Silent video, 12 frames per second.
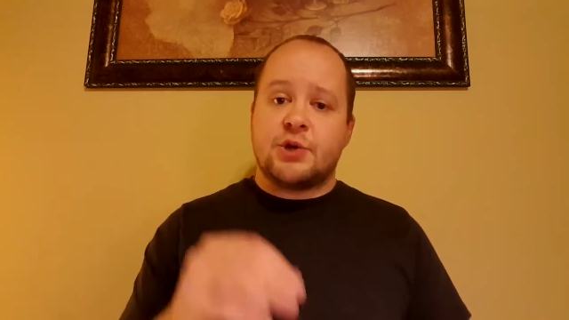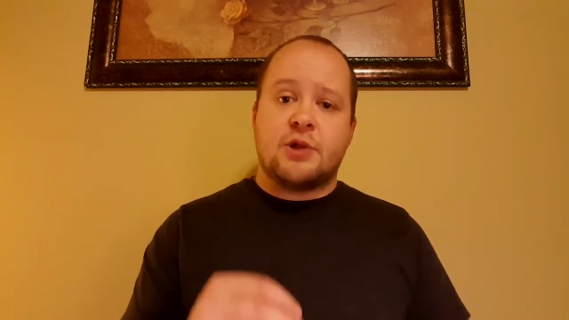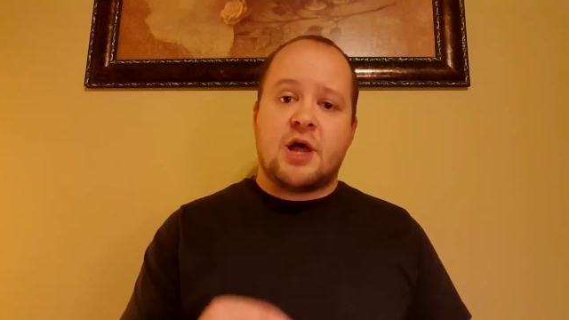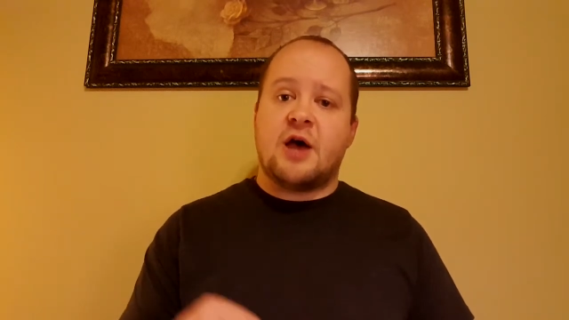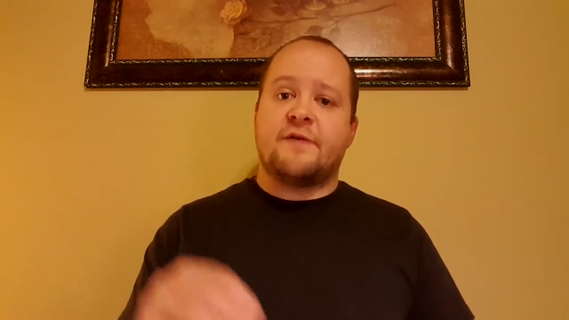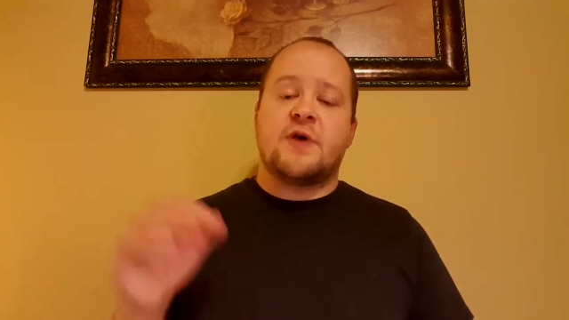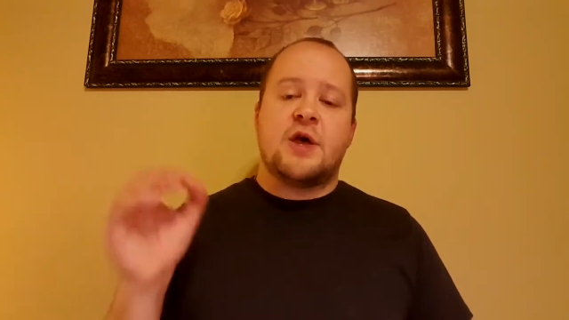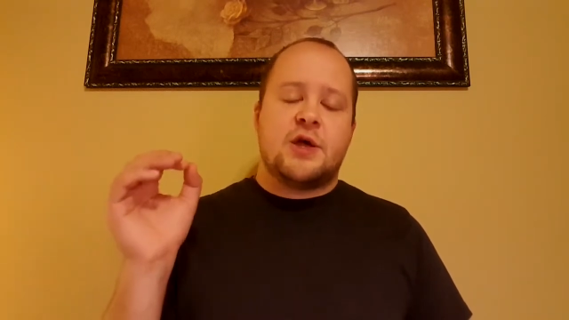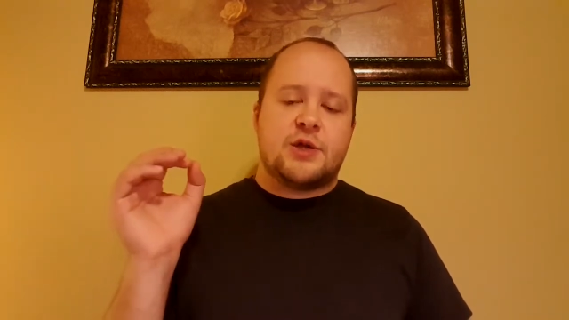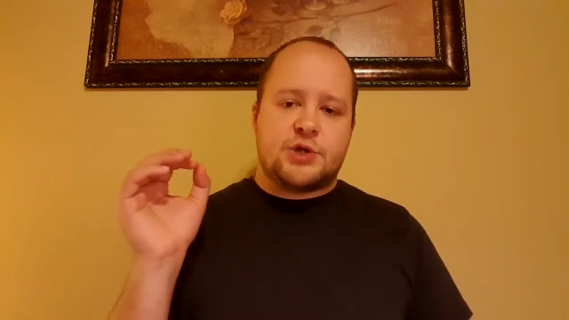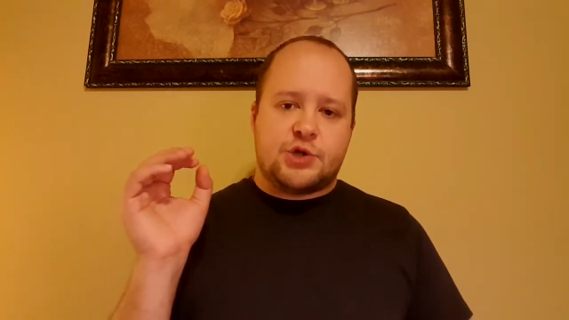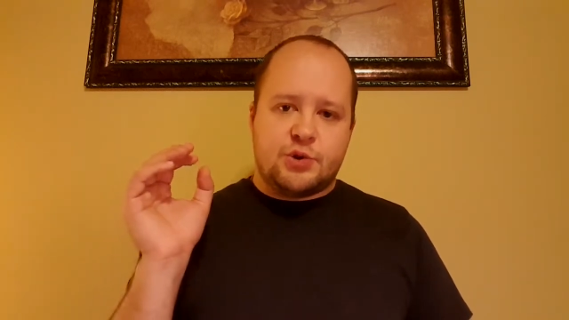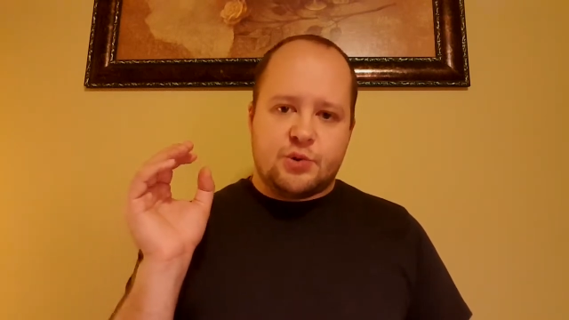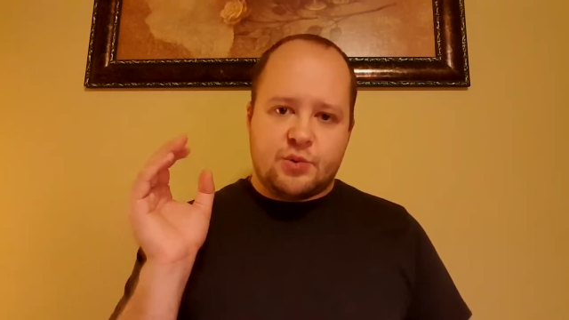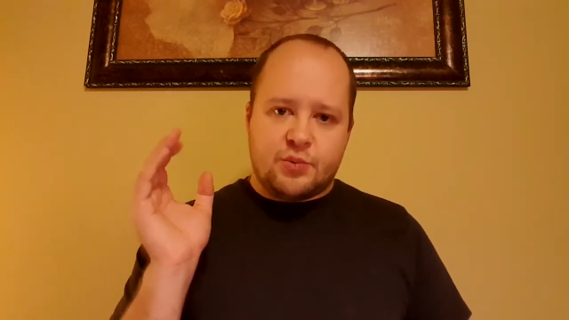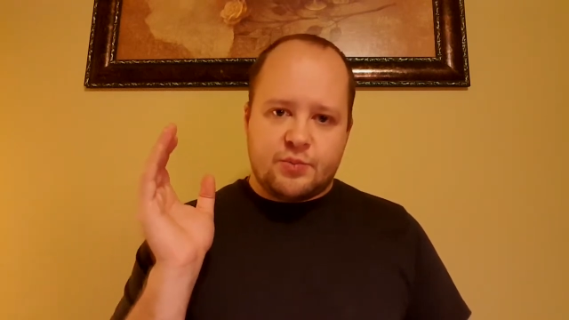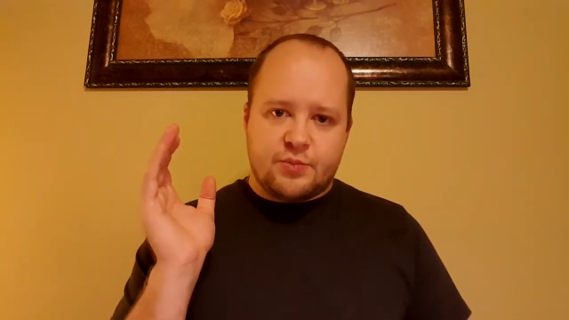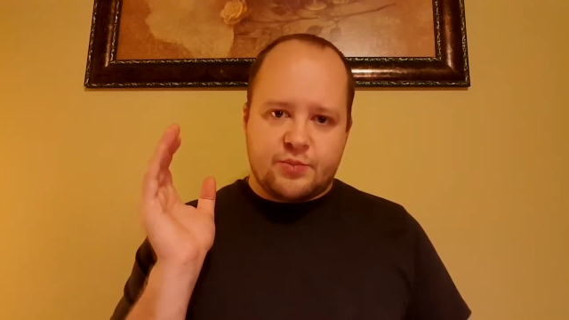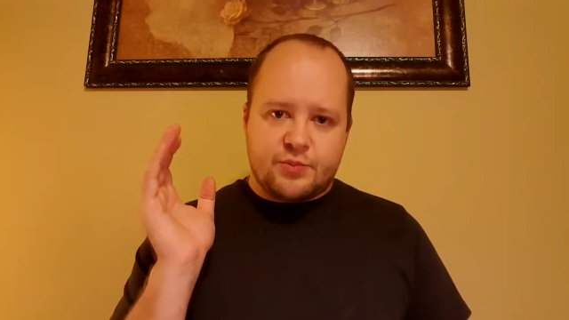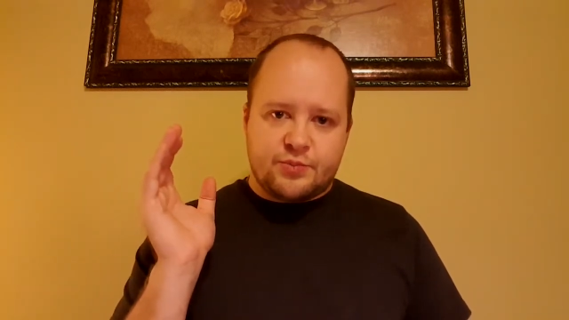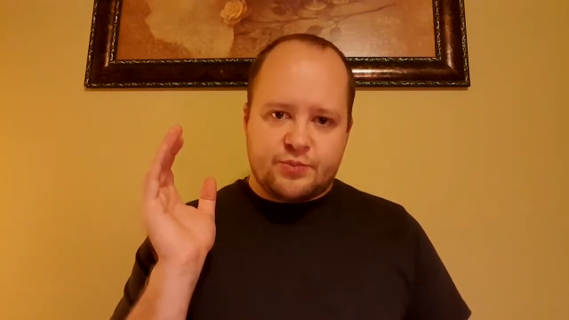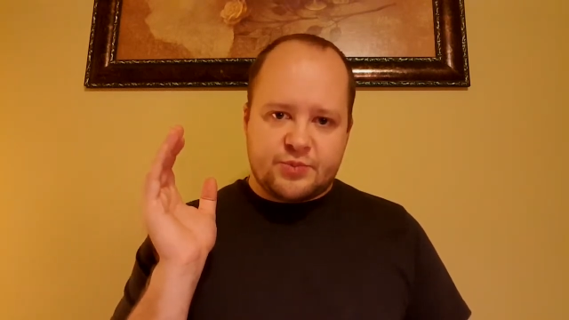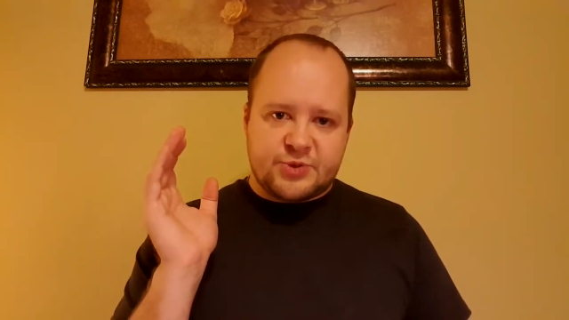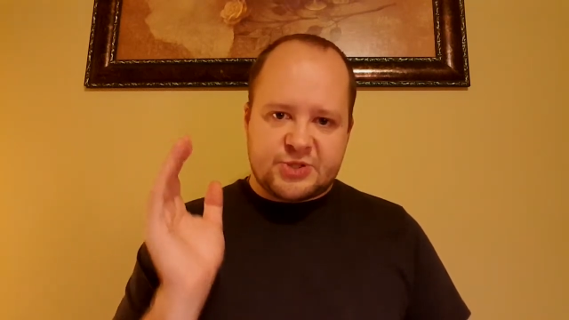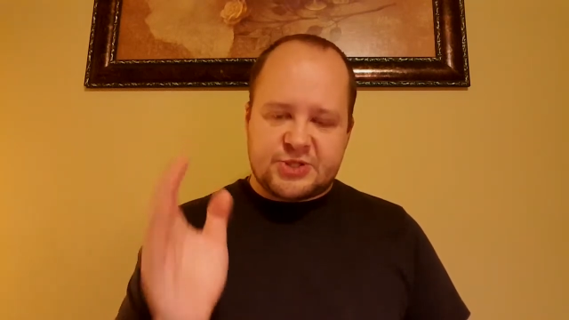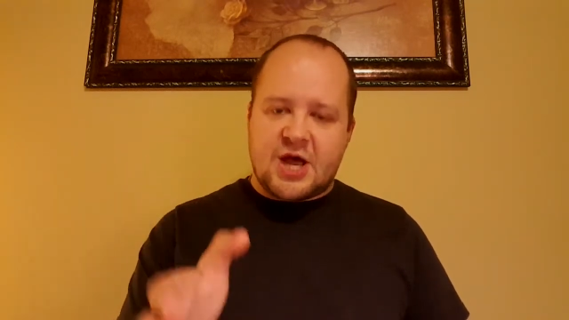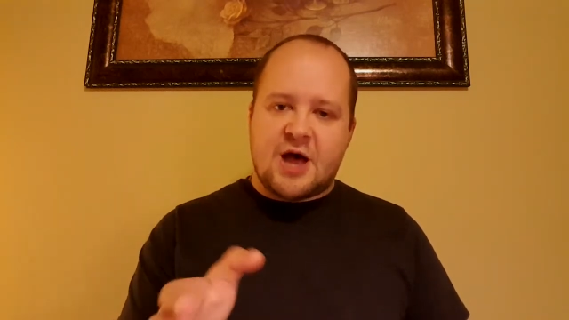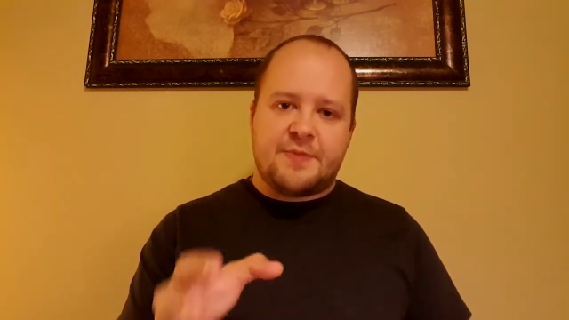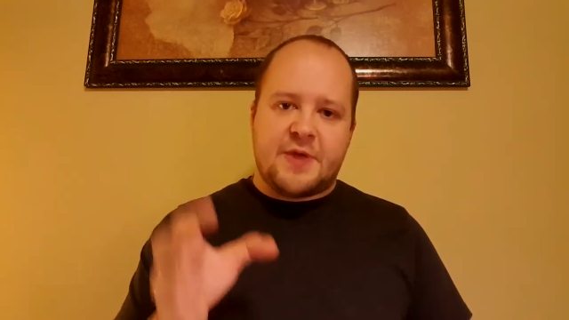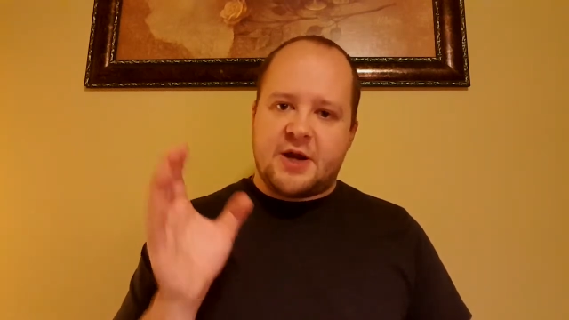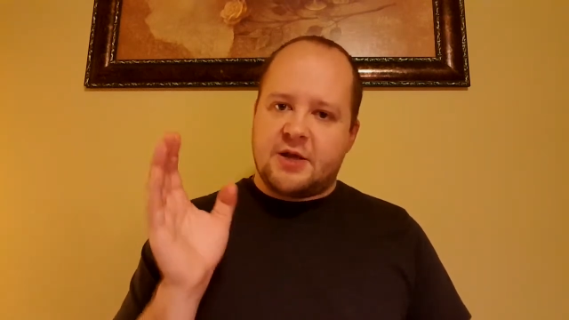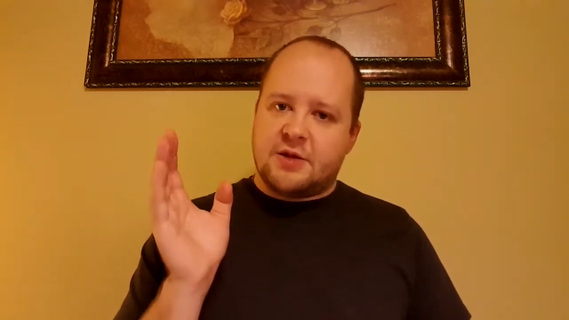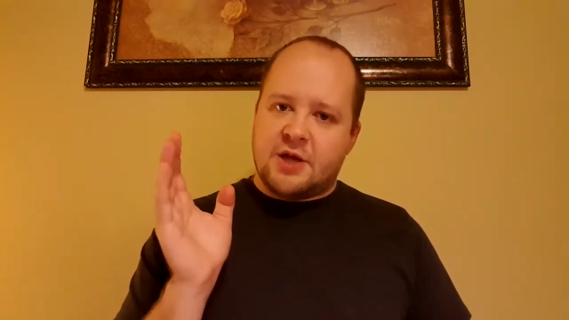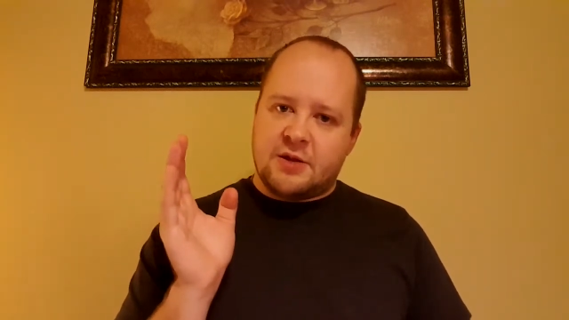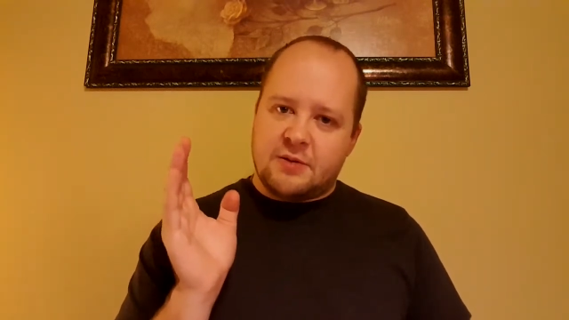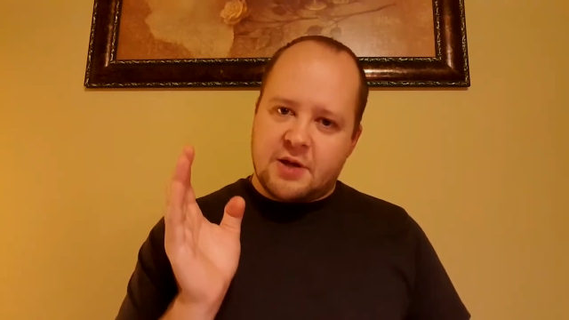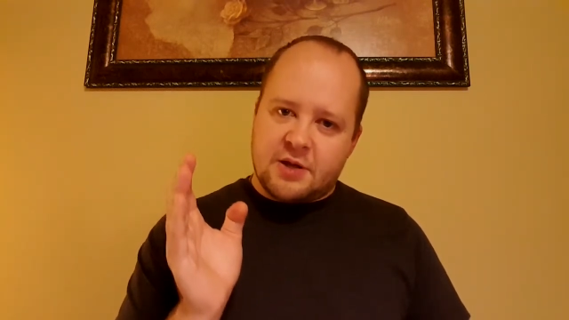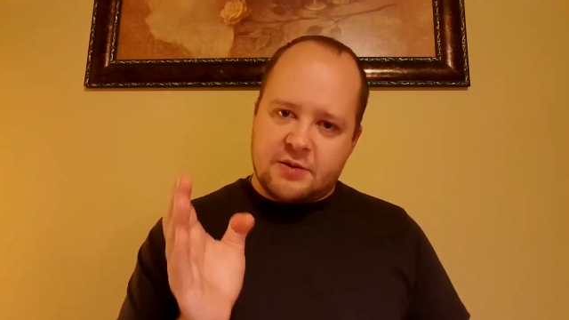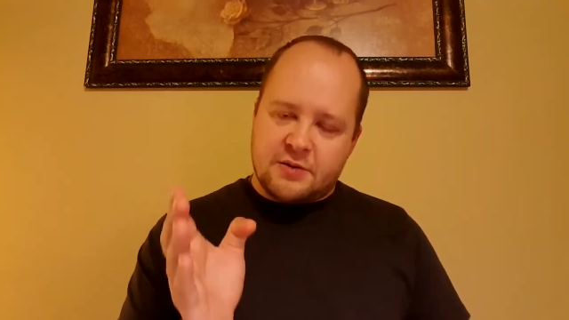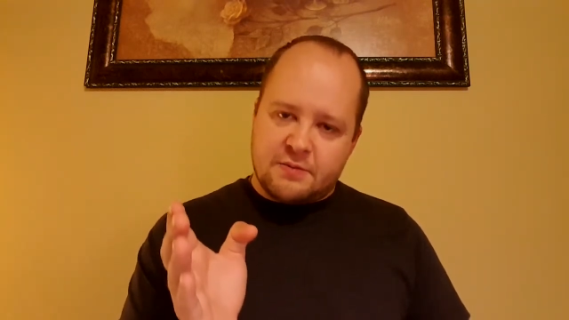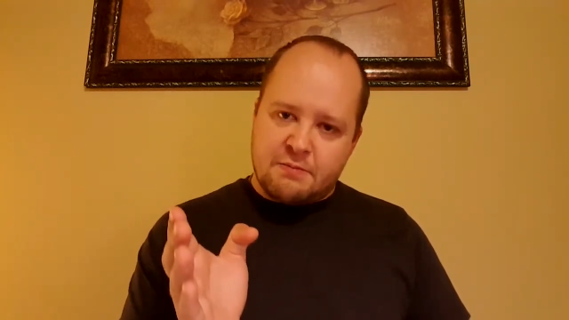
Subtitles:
life to stop that and